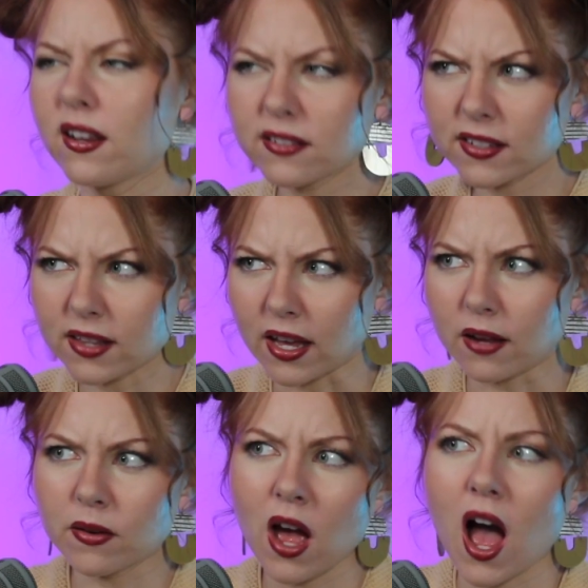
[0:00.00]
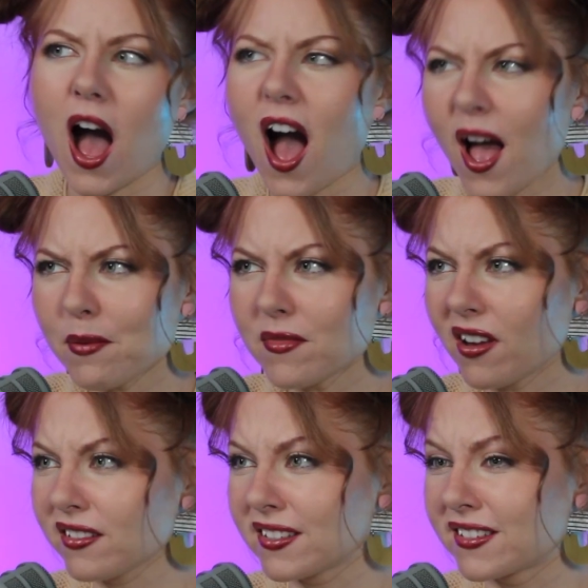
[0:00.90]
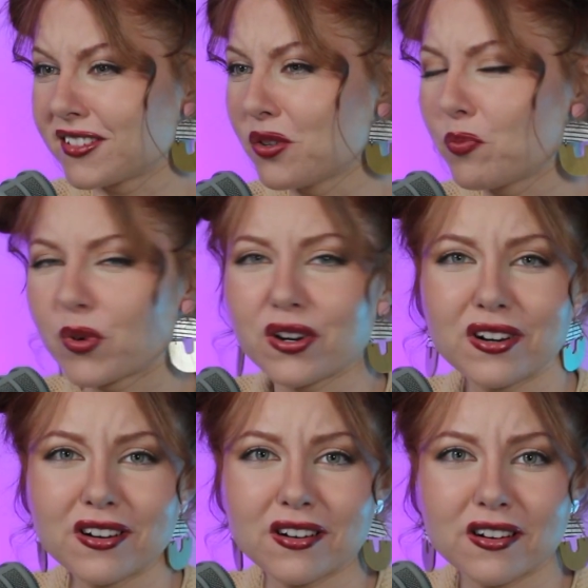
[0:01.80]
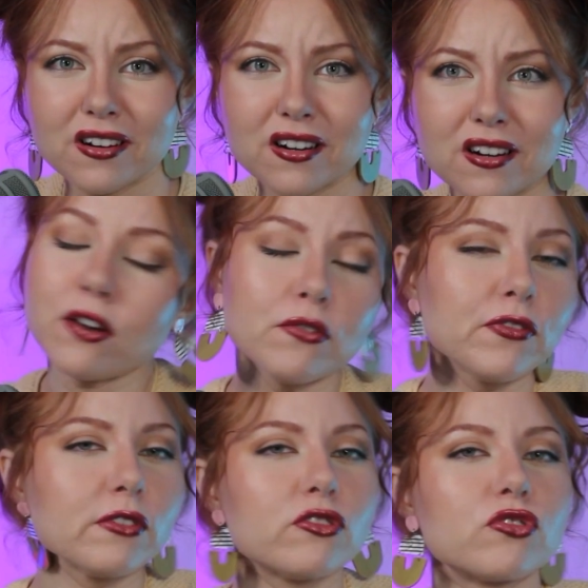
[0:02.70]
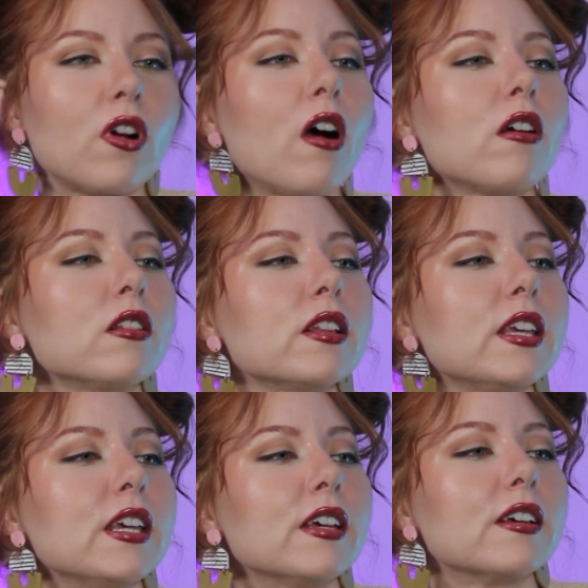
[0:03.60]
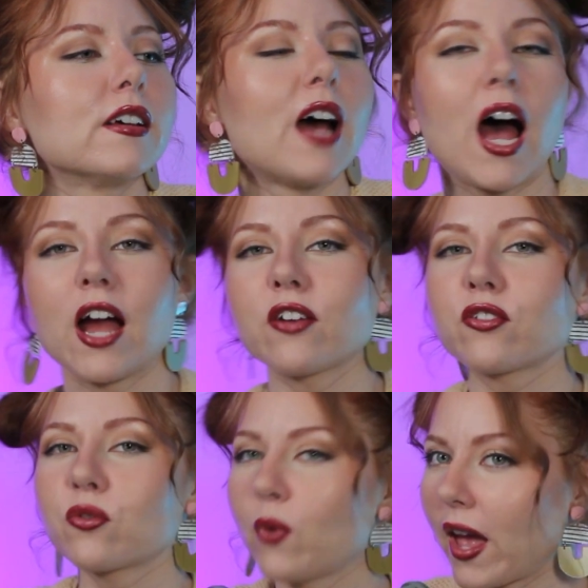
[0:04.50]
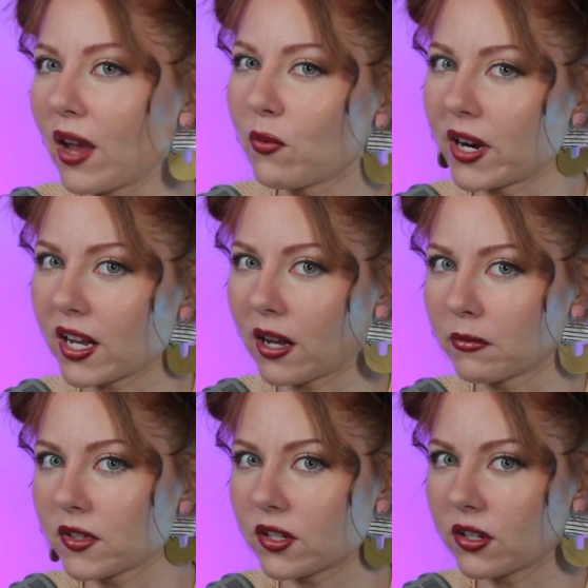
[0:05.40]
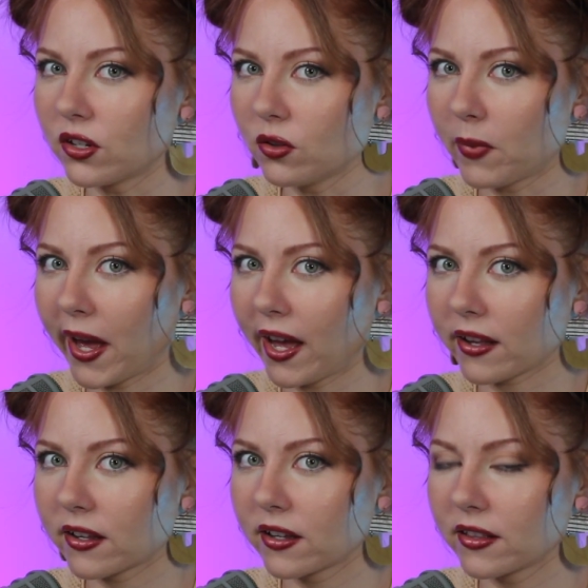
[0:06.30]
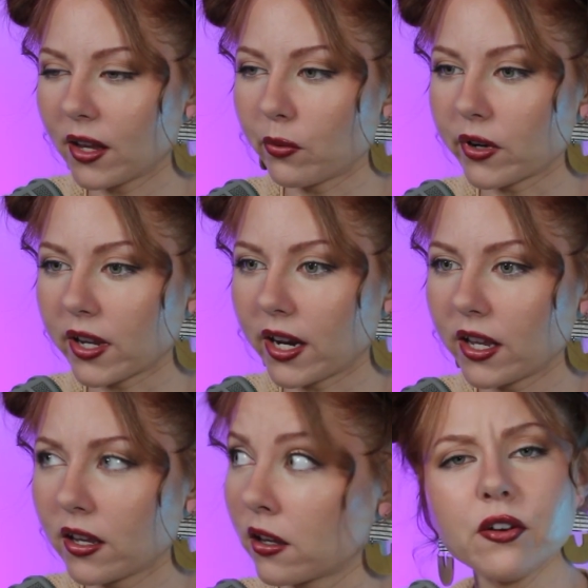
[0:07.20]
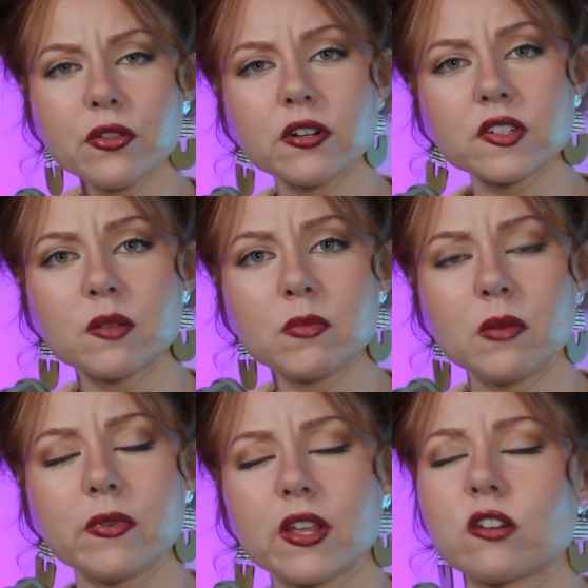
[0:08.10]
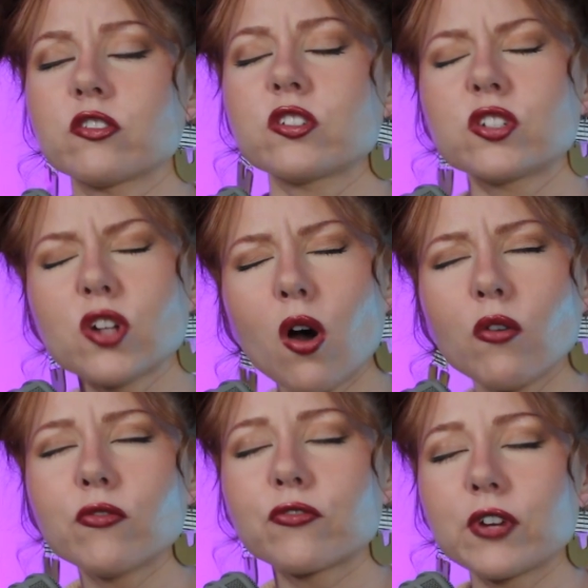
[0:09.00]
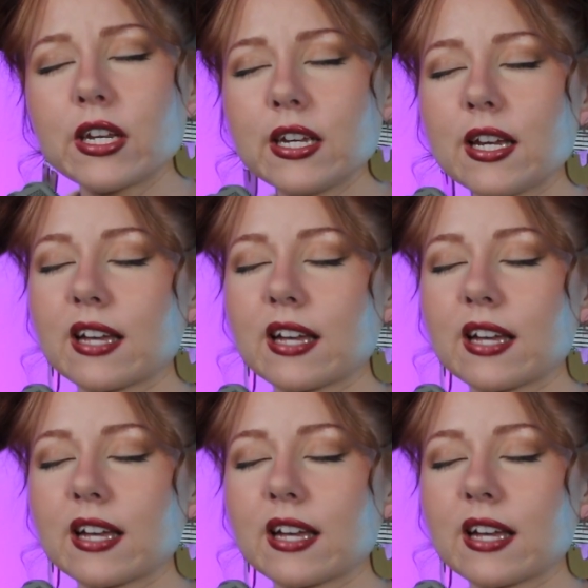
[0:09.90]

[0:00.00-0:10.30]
here's the thing. I don't feel strongly either way when it comes to the new pack that we're getting. I know there are some people that are so freaking